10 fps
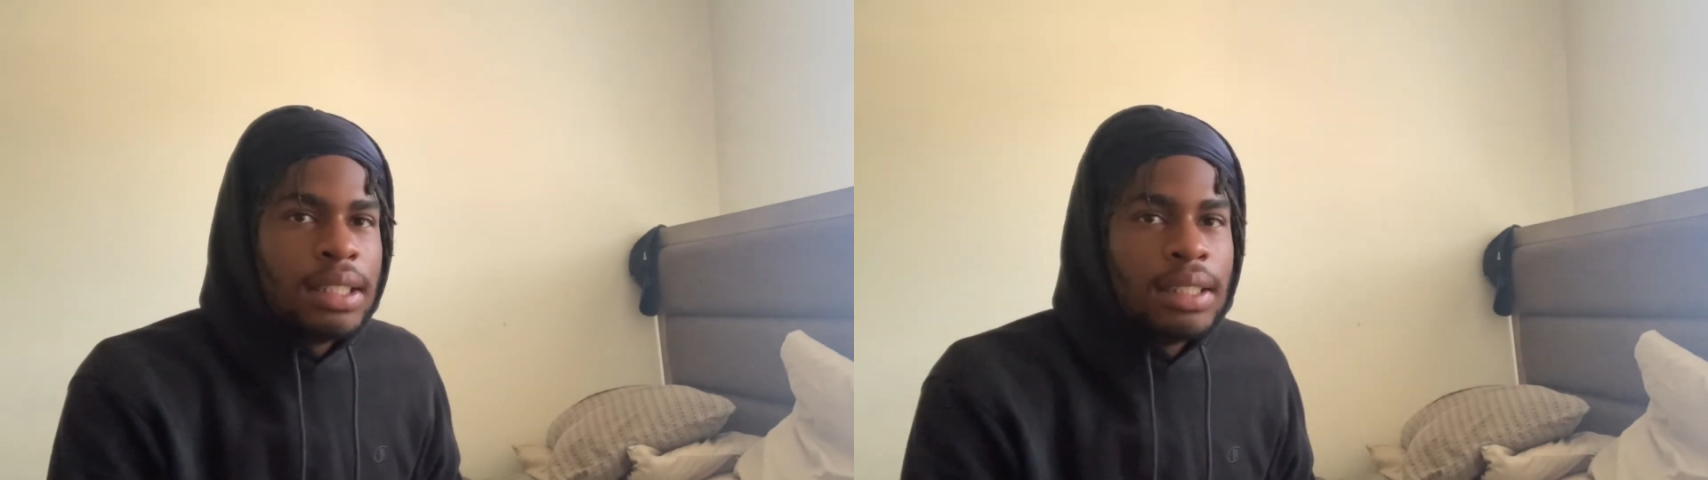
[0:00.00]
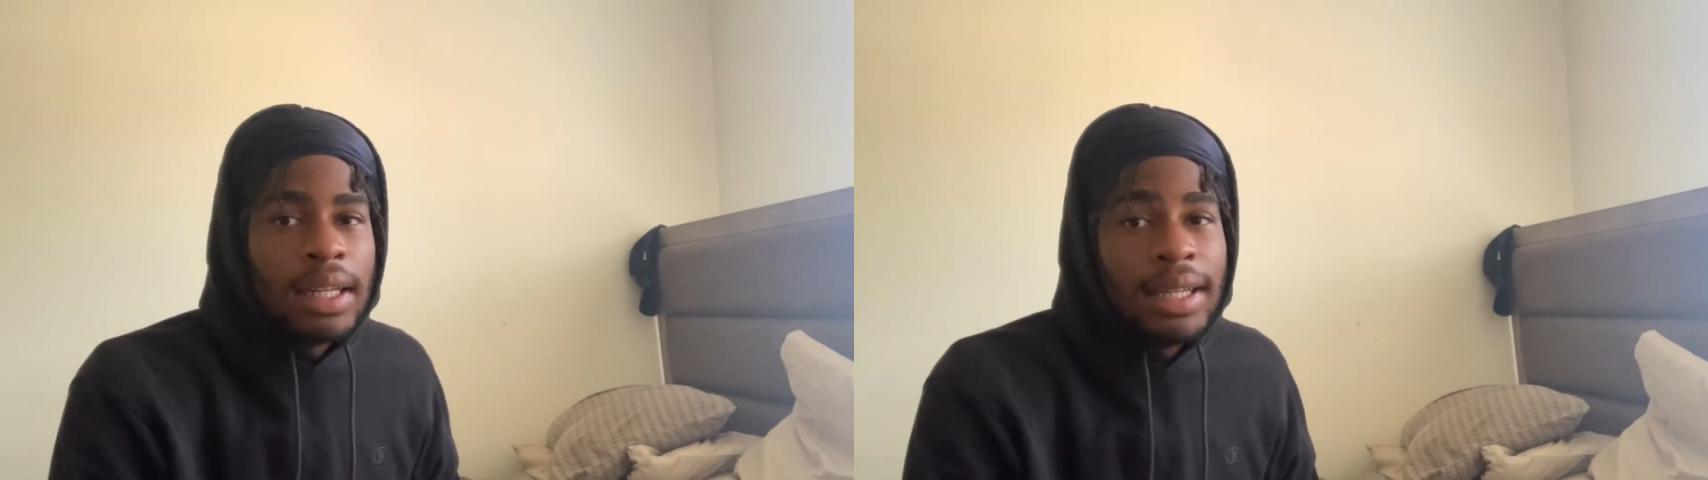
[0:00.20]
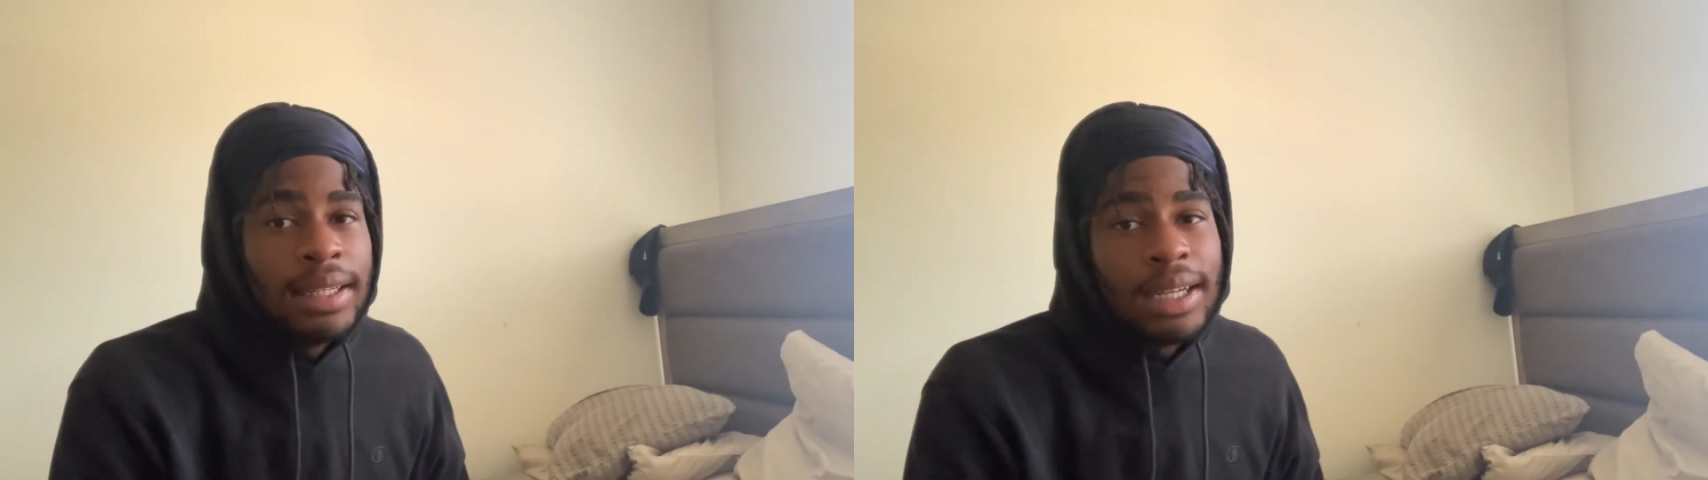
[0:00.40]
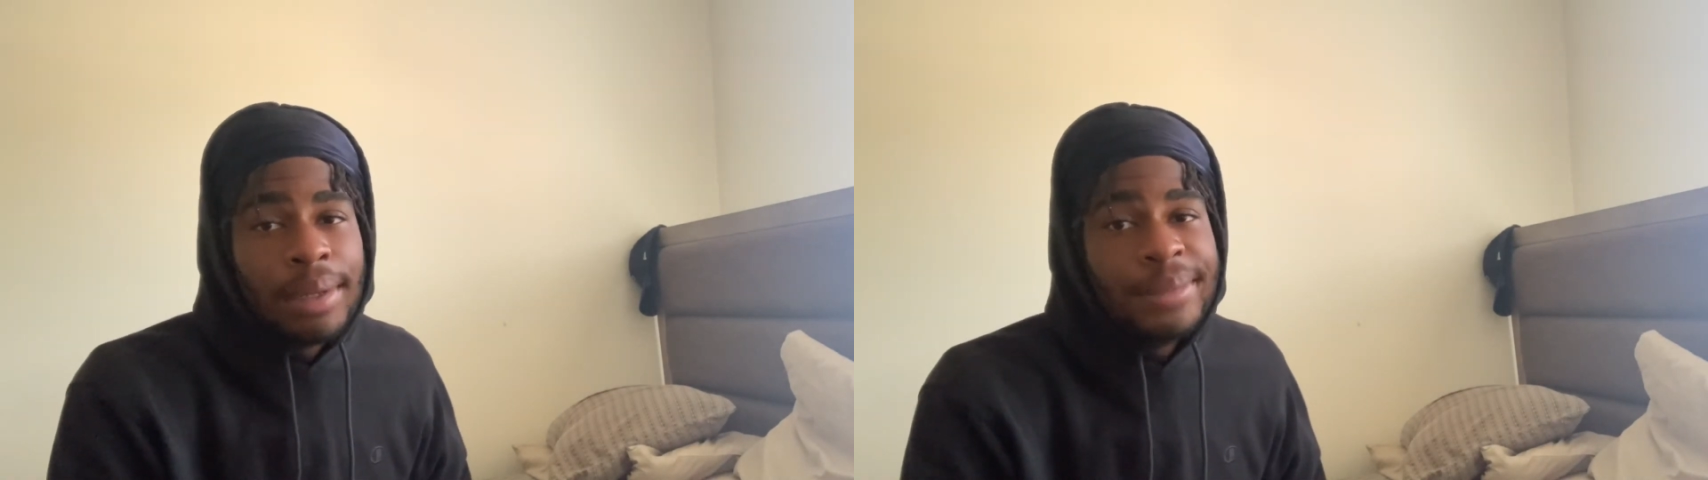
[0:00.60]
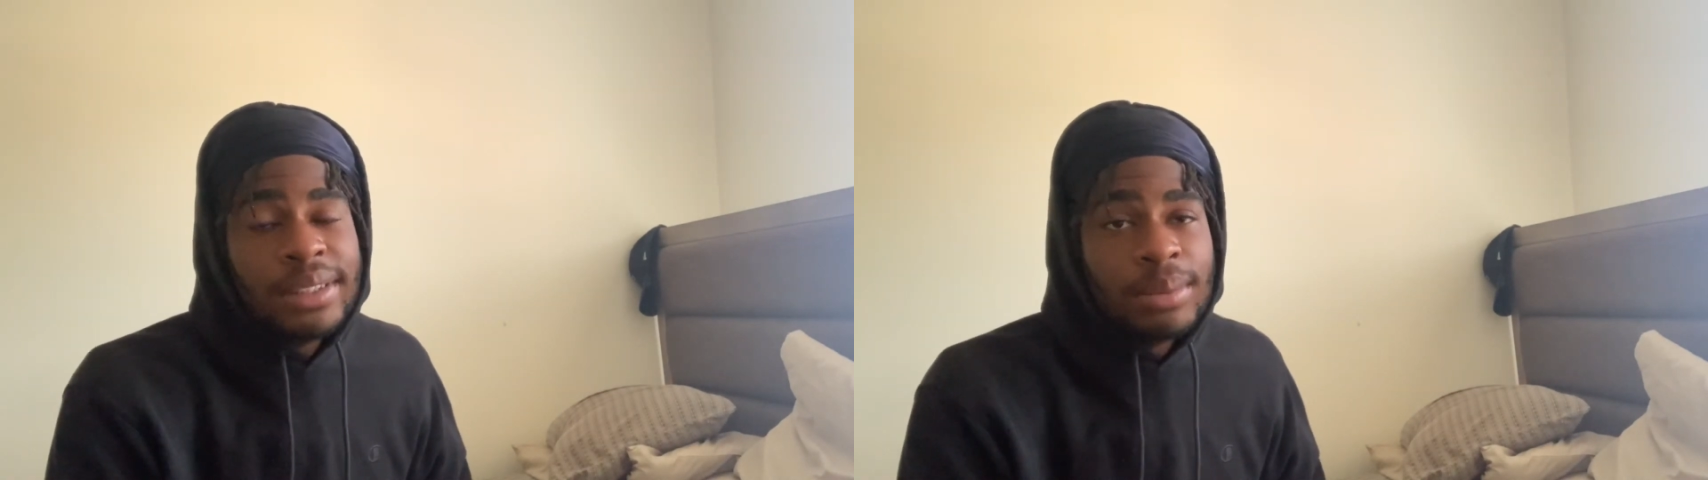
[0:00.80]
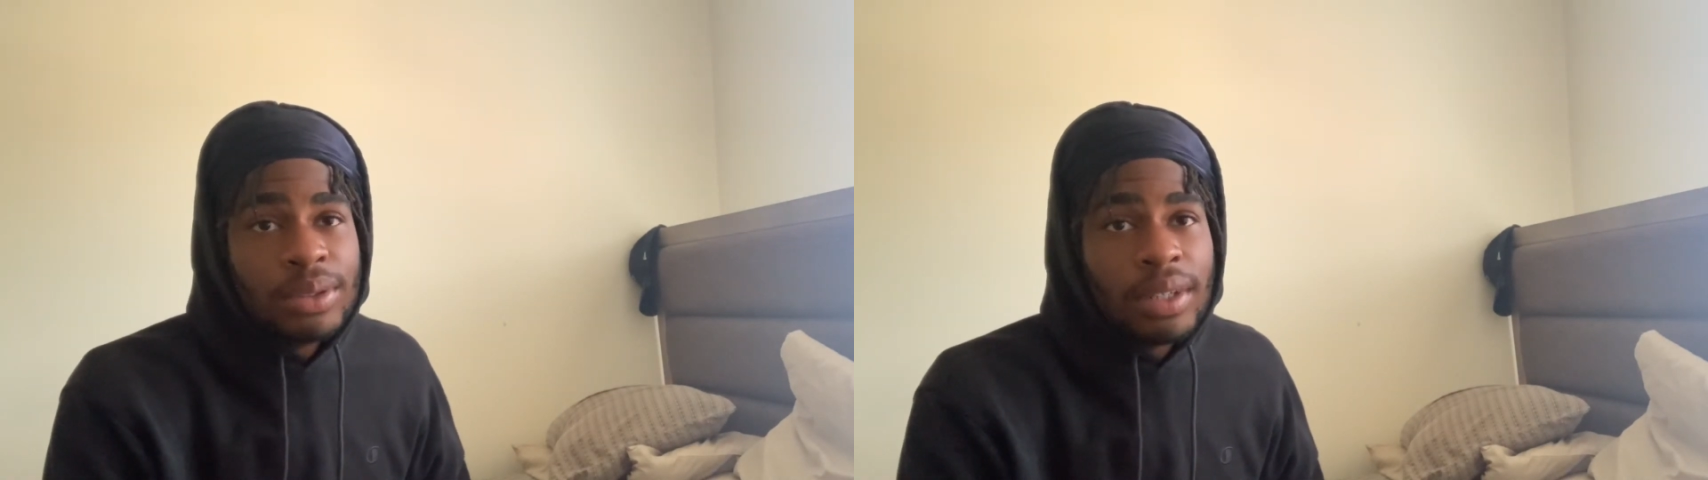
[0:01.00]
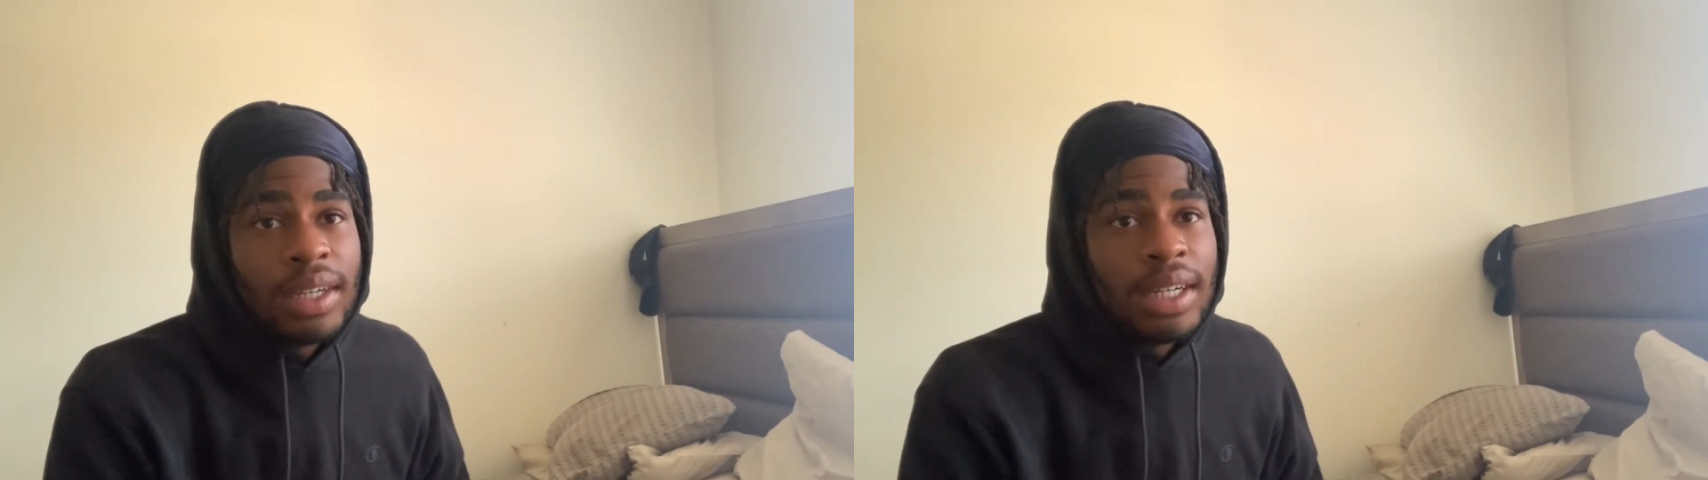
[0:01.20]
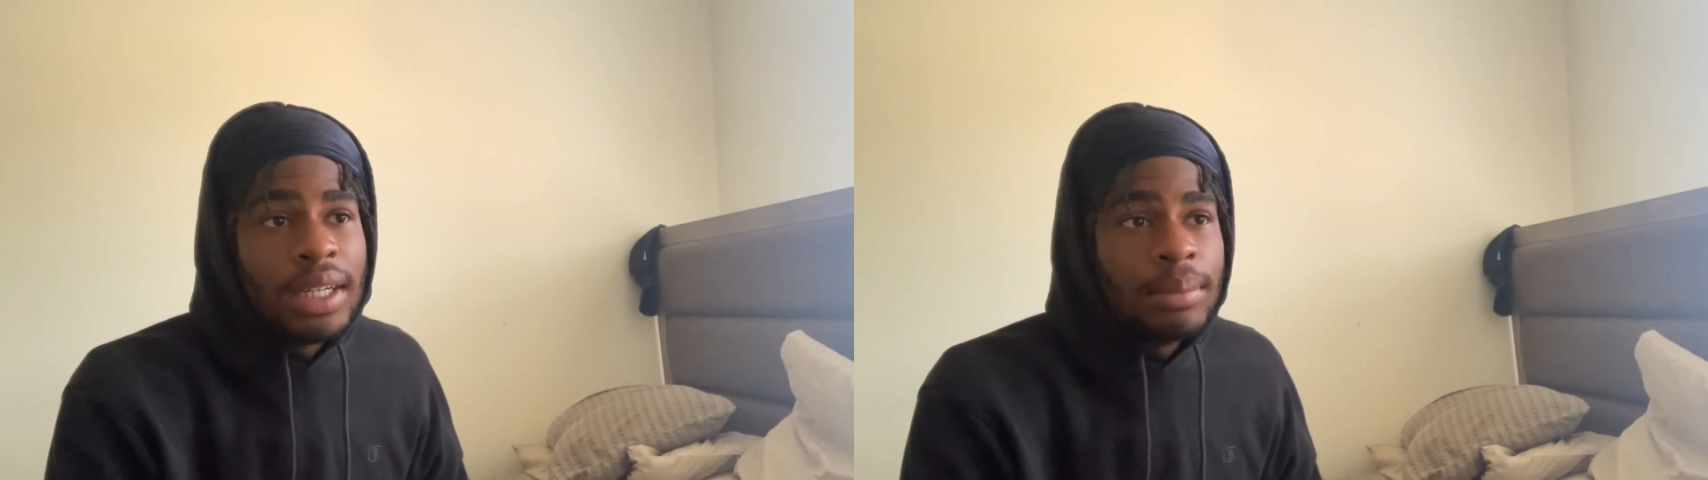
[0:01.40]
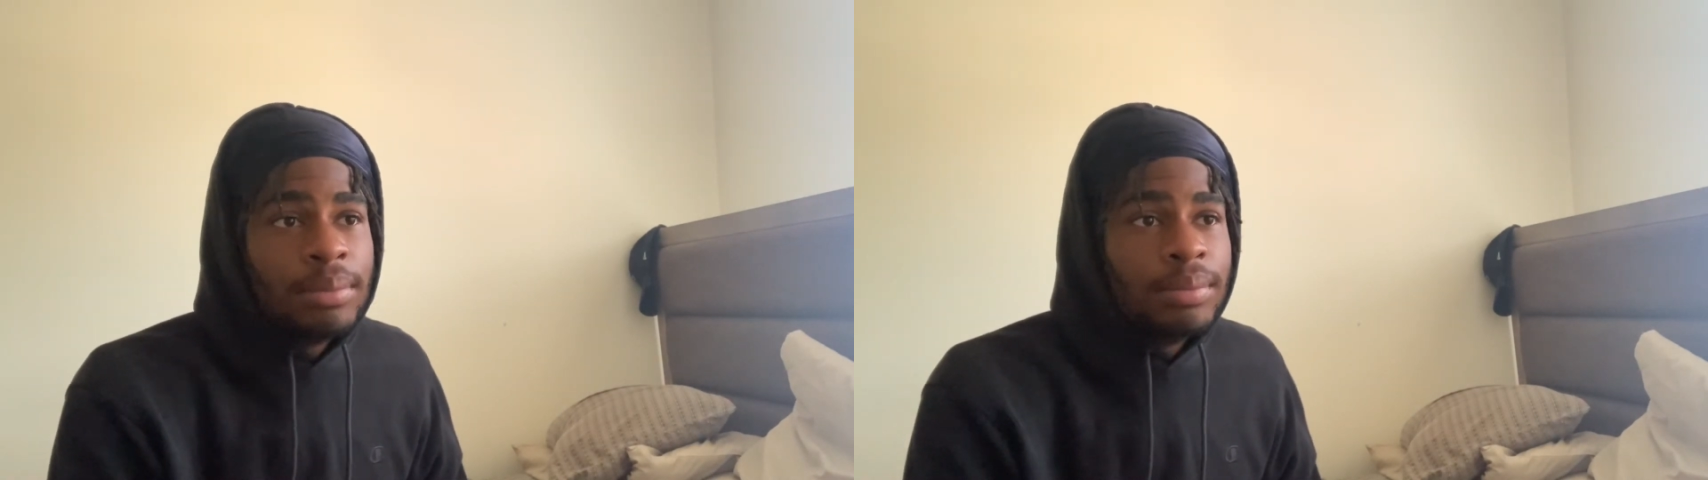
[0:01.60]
like, comment, subscribe,